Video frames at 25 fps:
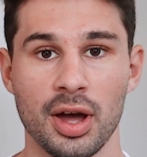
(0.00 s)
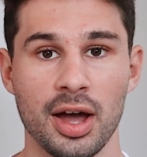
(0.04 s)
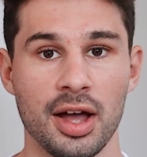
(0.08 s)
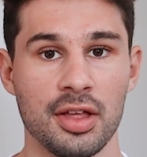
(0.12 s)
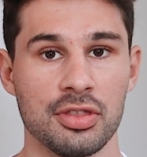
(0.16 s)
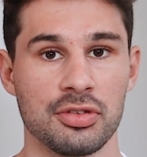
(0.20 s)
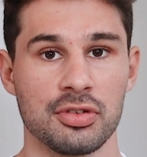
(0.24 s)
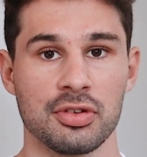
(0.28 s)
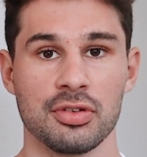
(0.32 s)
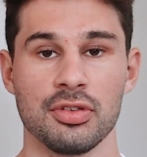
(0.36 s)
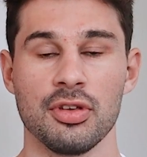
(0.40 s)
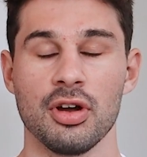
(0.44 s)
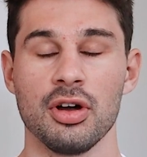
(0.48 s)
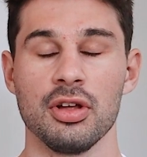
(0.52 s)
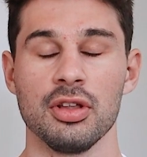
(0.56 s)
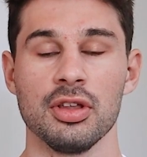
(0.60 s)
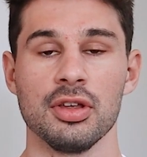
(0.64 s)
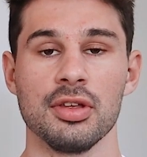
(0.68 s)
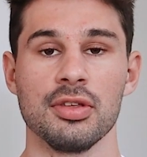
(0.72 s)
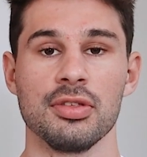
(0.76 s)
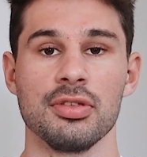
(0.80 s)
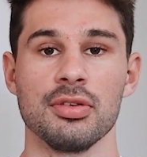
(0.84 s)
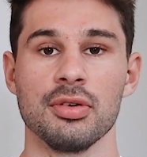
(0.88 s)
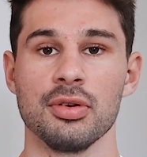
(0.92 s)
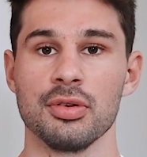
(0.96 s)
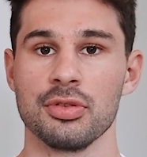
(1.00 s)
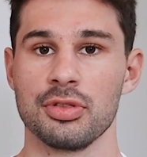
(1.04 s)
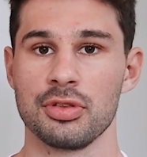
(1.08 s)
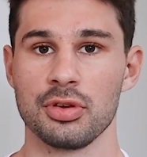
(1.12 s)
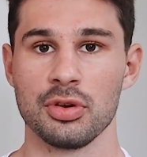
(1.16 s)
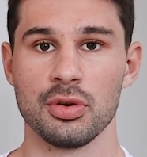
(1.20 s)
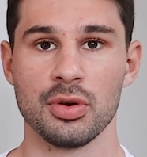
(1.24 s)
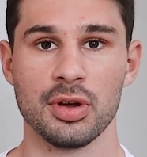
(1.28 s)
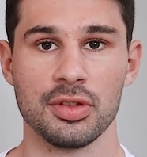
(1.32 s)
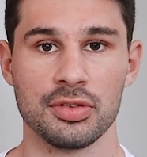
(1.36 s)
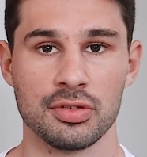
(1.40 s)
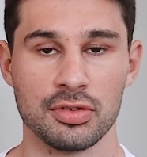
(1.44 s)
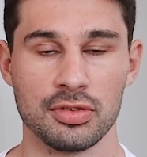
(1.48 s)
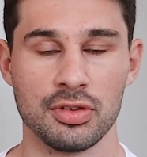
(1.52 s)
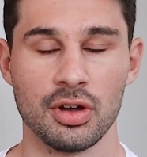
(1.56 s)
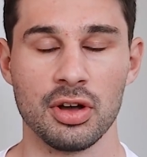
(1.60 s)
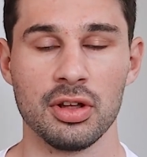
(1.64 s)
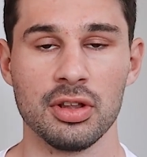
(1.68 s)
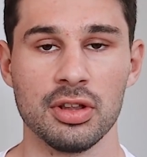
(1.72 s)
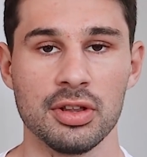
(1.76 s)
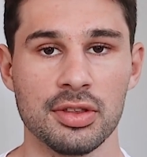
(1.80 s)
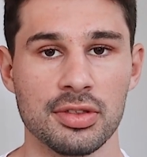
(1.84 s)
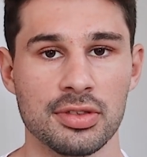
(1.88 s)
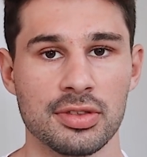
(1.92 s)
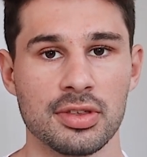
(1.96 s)
$100 or
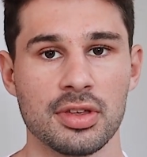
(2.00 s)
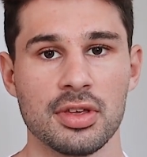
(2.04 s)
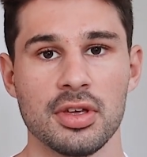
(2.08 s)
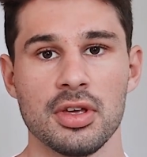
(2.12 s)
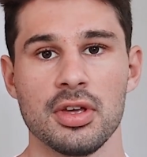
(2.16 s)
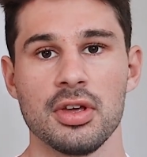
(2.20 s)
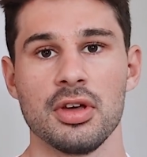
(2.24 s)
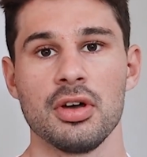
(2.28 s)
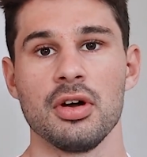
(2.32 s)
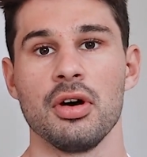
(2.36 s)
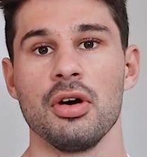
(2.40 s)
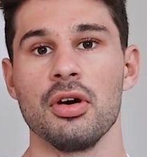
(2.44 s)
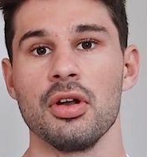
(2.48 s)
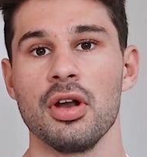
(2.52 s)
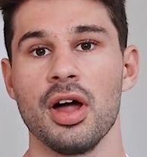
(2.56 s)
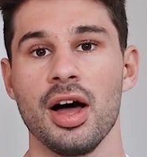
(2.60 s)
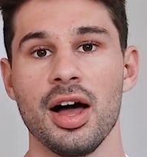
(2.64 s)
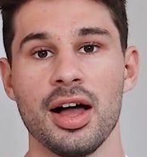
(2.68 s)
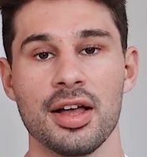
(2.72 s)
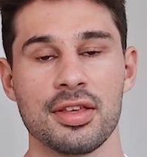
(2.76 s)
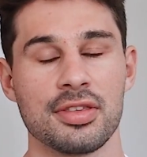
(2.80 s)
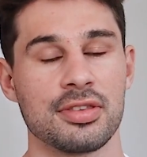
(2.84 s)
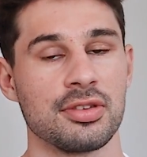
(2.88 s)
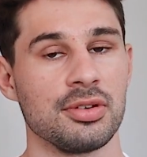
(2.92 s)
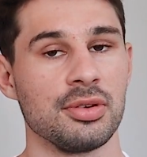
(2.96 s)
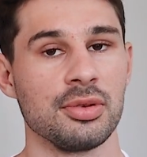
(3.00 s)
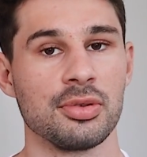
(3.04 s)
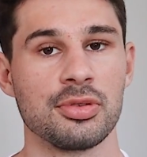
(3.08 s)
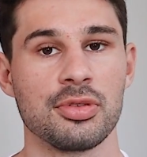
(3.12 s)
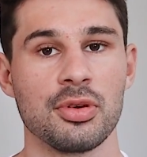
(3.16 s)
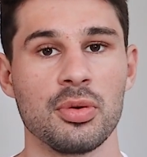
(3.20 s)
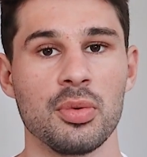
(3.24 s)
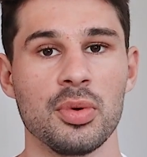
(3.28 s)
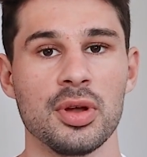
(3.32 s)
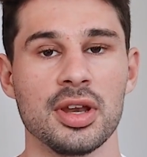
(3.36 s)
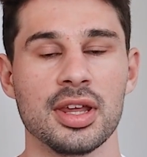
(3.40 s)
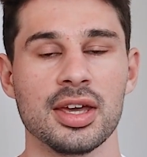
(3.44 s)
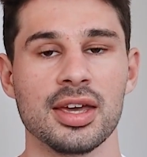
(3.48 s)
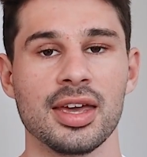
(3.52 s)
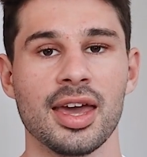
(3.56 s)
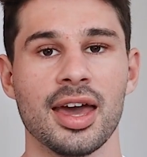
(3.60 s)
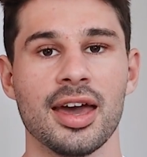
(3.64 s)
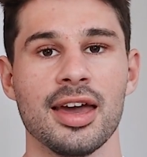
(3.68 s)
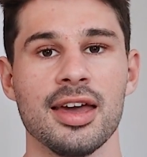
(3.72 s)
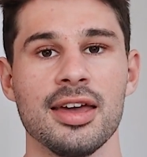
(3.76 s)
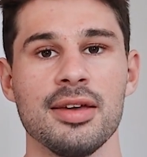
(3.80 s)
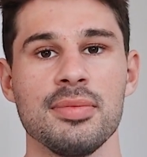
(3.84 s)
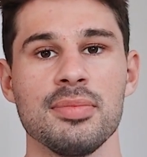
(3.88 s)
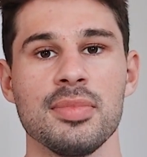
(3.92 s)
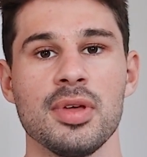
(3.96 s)
$200 on Arsenal to win a
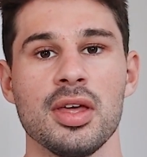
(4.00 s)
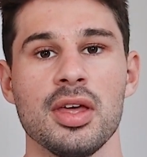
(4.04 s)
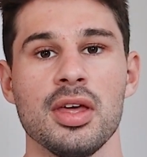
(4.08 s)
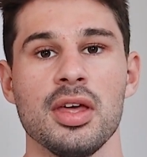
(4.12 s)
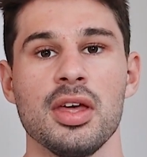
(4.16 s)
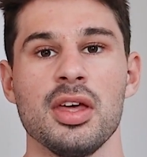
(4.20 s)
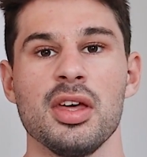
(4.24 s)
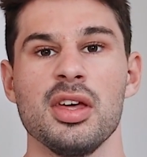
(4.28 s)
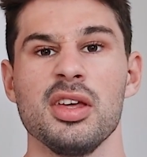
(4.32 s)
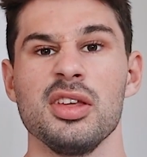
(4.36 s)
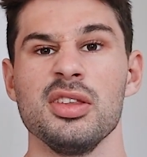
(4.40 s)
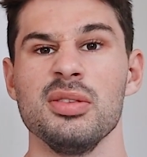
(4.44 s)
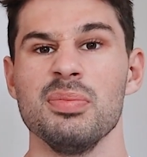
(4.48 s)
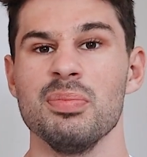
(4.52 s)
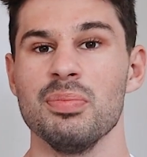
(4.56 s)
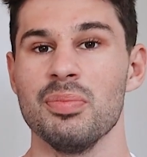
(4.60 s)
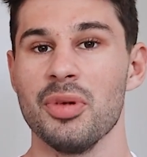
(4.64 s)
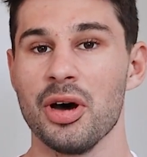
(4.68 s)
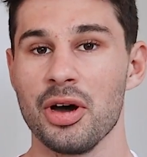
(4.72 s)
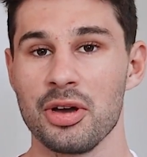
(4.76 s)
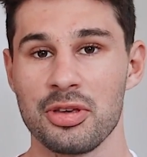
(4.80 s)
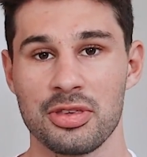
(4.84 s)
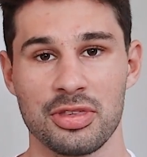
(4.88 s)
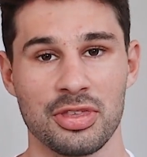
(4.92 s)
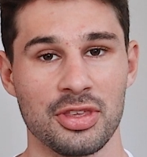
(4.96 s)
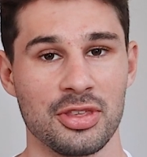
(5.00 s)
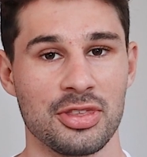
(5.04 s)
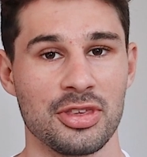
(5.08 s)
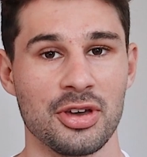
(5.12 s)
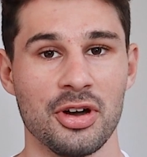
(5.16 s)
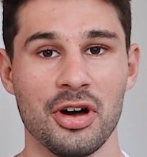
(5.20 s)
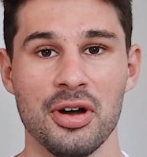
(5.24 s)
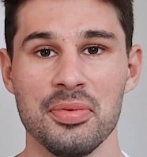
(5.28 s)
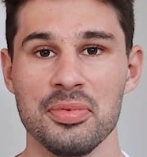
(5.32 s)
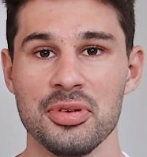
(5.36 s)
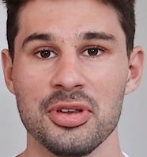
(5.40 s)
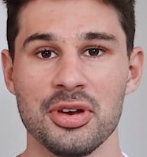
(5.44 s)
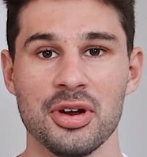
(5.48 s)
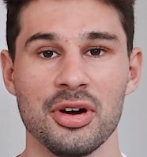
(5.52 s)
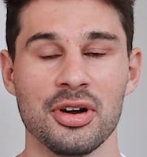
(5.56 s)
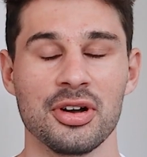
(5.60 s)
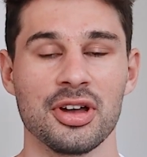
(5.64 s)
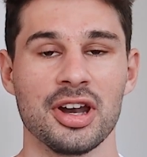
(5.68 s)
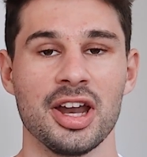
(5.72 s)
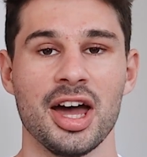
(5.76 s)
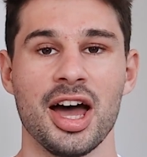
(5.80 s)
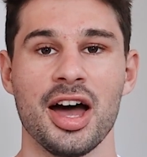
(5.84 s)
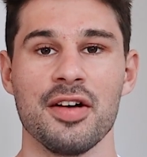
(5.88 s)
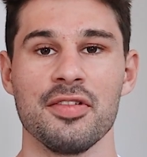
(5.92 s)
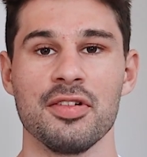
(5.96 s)
game, most of the time you're not
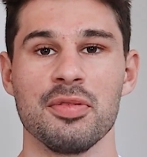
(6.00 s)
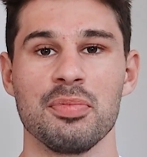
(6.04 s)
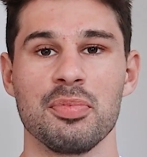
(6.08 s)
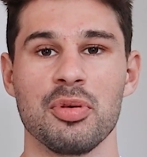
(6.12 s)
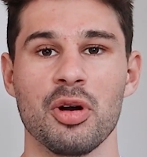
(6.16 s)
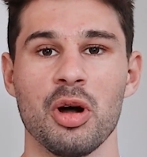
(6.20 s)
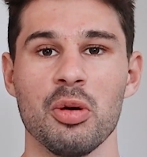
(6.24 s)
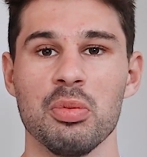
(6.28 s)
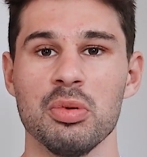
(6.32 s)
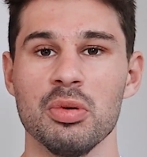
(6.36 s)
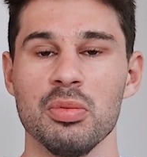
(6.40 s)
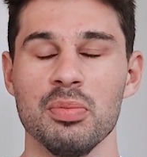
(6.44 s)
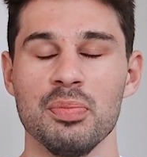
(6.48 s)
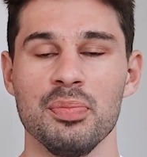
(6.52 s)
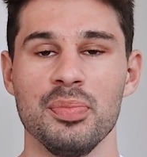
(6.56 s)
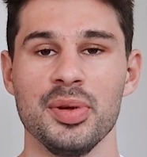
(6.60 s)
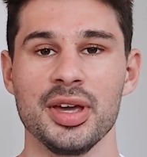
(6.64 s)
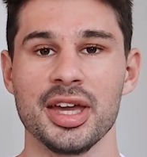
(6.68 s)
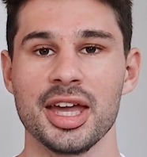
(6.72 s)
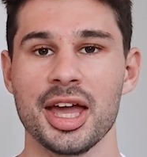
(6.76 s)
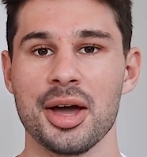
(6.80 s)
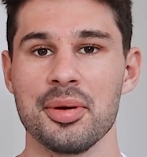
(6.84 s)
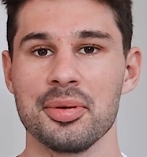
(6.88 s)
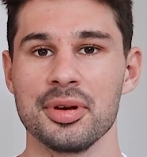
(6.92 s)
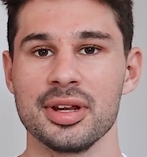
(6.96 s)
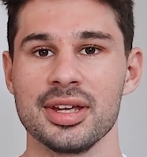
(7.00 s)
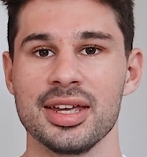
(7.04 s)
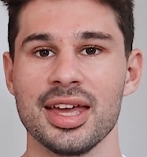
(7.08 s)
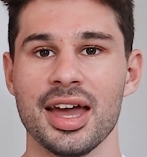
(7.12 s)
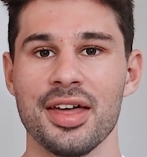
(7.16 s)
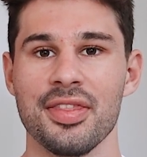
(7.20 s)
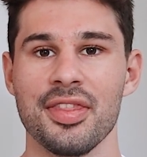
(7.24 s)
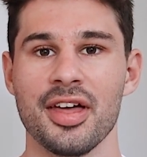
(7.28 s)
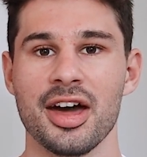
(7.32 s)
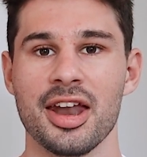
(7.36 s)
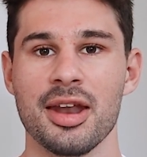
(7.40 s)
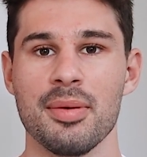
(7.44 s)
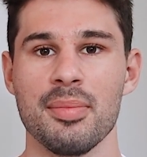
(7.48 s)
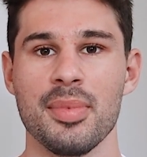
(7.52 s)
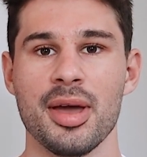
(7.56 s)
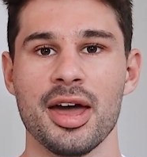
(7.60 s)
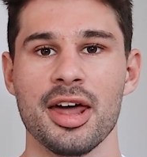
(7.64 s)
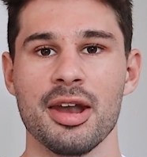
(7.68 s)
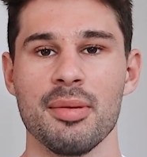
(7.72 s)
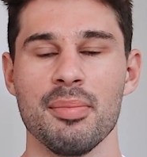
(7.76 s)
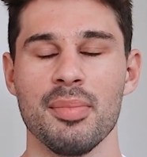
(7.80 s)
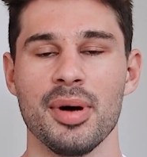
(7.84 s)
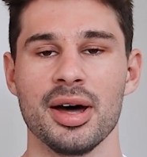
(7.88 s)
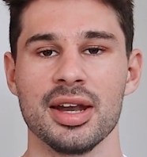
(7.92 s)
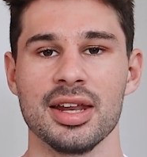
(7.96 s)
going to have a problem being able to get that
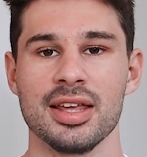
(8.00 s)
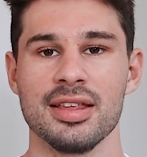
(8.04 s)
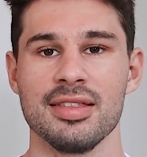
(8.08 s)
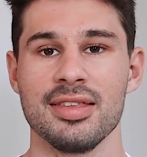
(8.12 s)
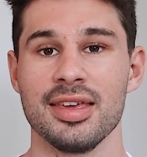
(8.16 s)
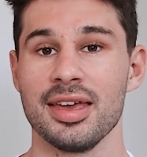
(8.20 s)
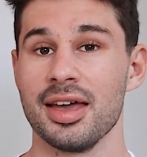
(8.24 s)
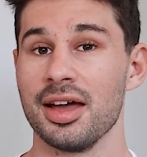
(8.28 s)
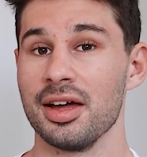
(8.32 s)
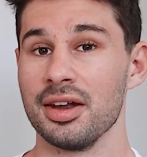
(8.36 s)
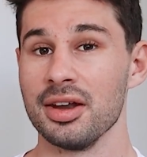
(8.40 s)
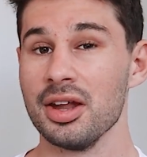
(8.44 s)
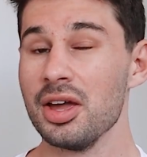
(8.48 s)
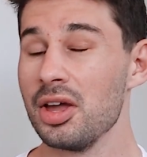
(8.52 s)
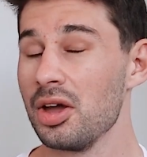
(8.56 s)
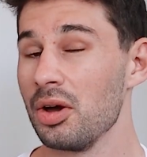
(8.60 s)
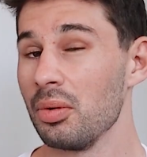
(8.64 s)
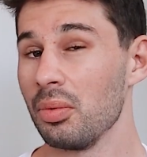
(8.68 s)
amount of money down.